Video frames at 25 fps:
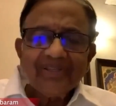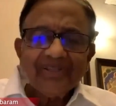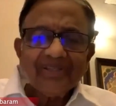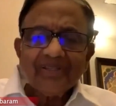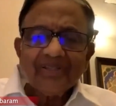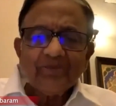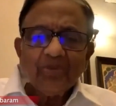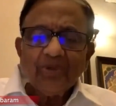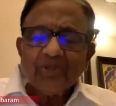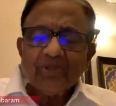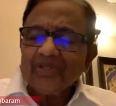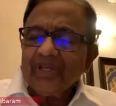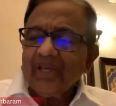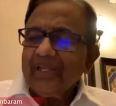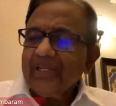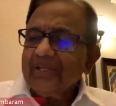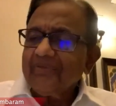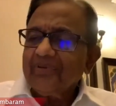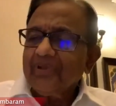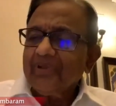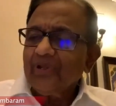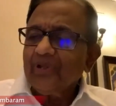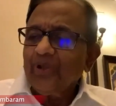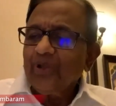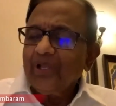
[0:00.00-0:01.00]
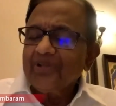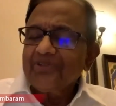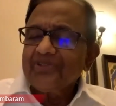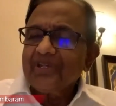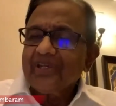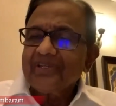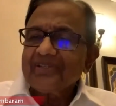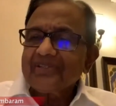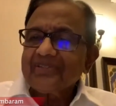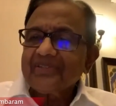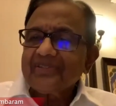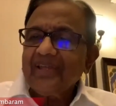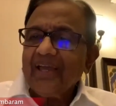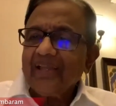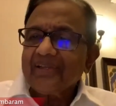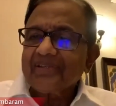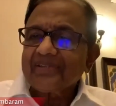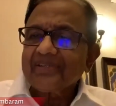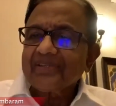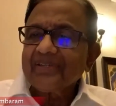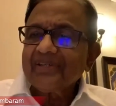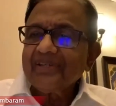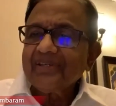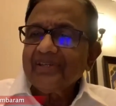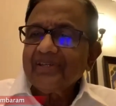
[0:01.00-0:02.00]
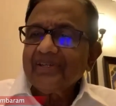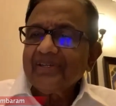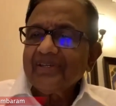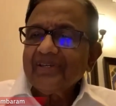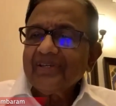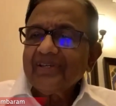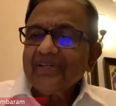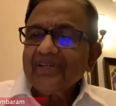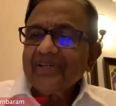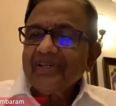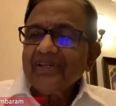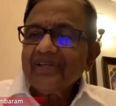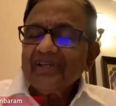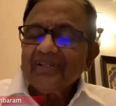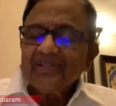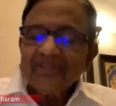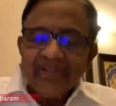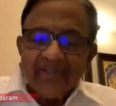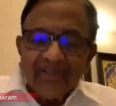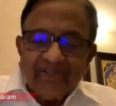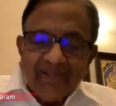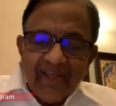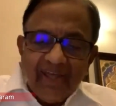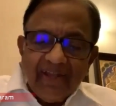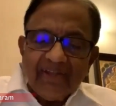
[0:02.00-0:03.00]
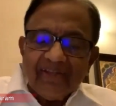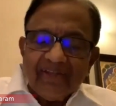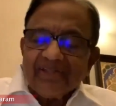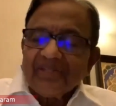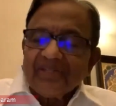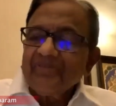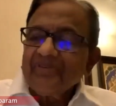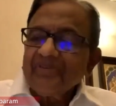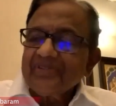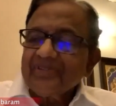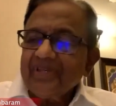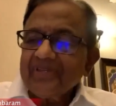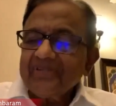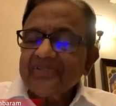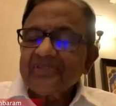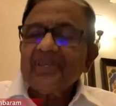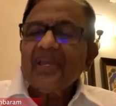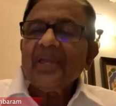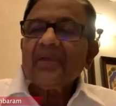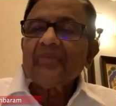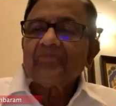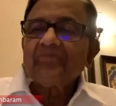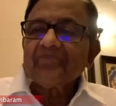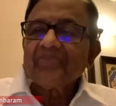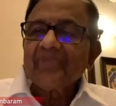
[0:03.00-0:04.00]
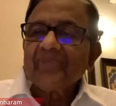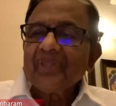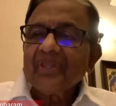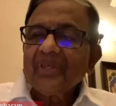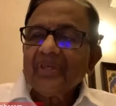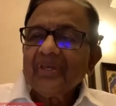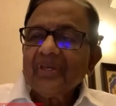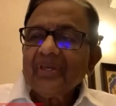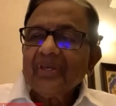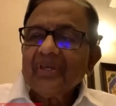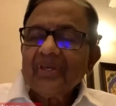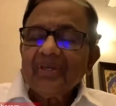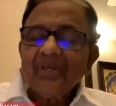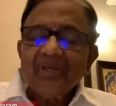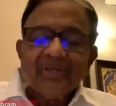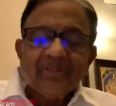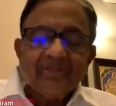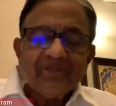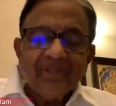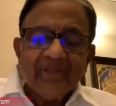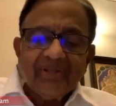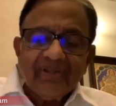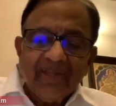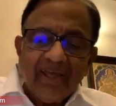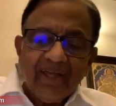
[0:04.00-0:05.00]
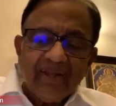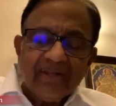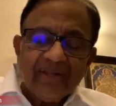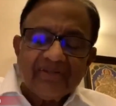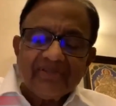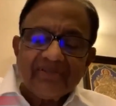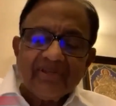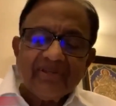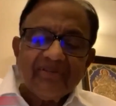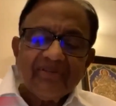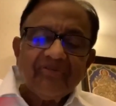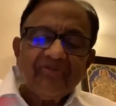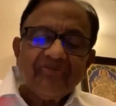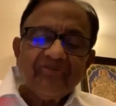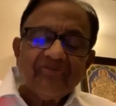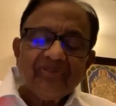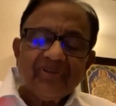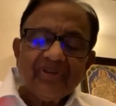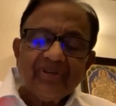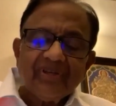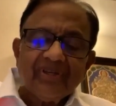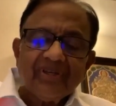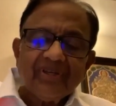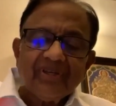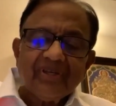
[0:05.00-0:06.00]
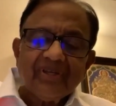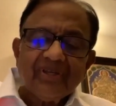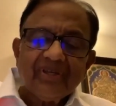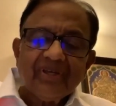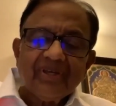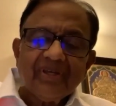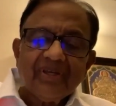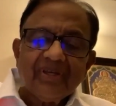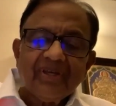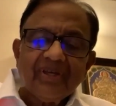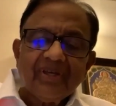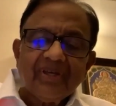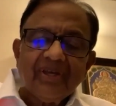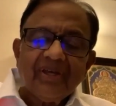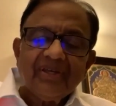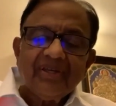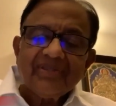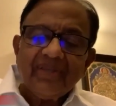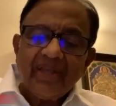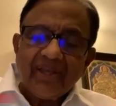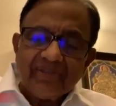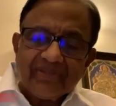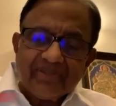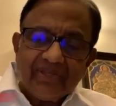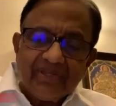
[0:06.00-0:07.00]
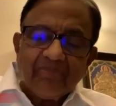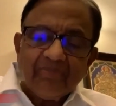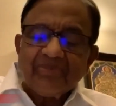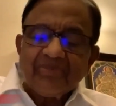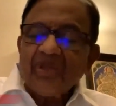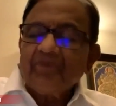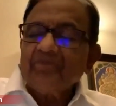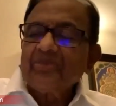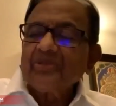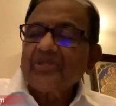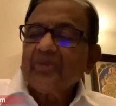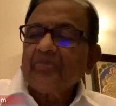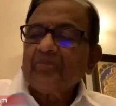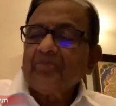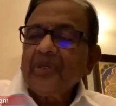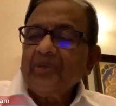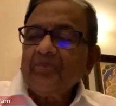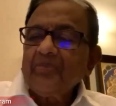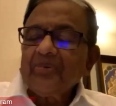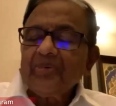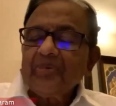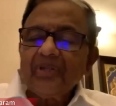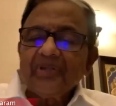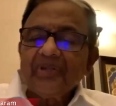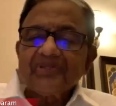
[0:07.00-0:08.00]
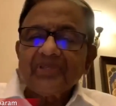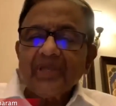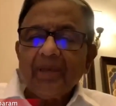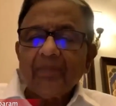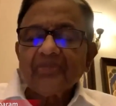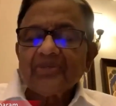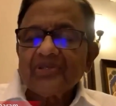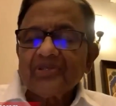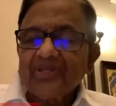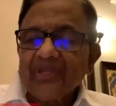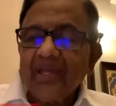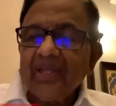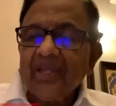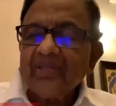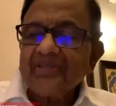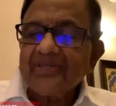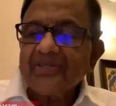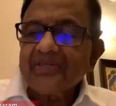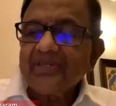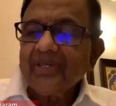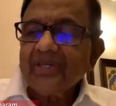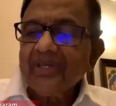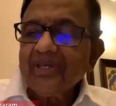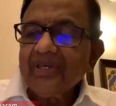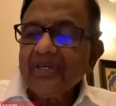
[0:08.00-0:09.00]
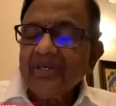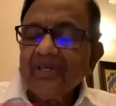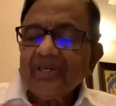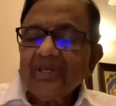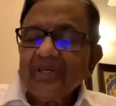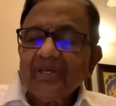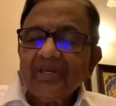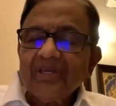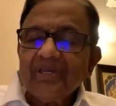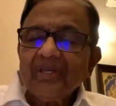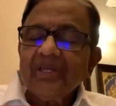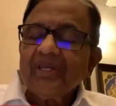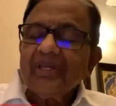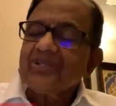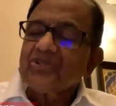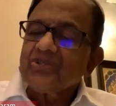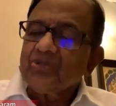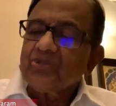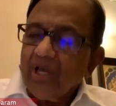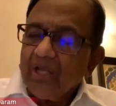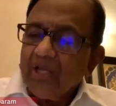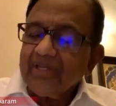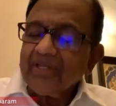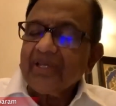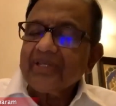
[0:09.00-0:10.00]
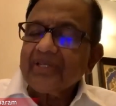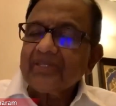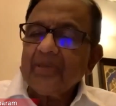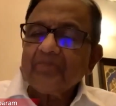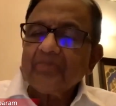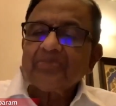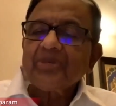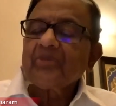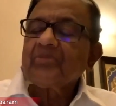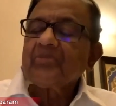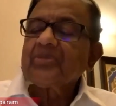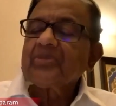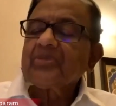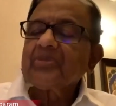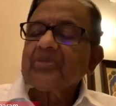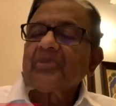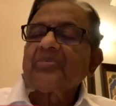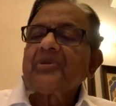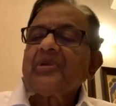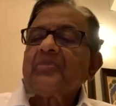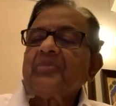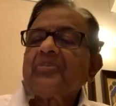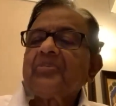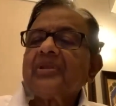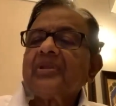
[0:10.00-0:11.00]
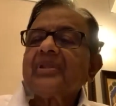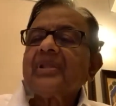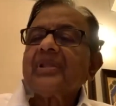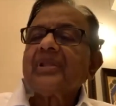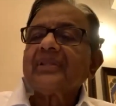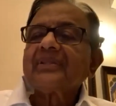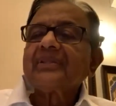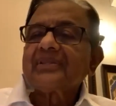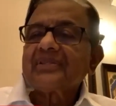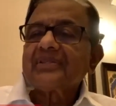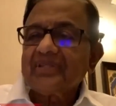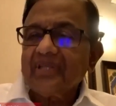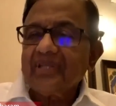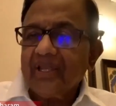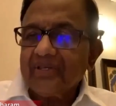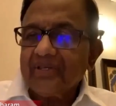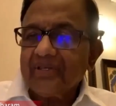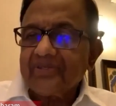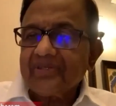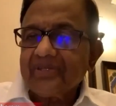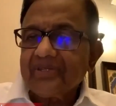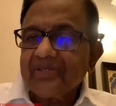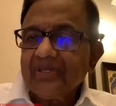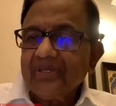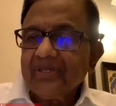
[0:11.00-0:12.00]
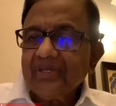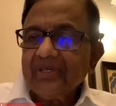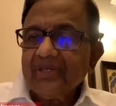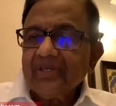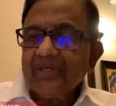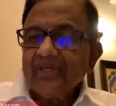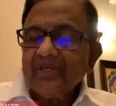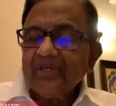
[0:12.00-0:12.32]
What kind of a logic is that? The narrative is the same. The narrative is accepted by the people in some states. It is not accepted by the people in other states.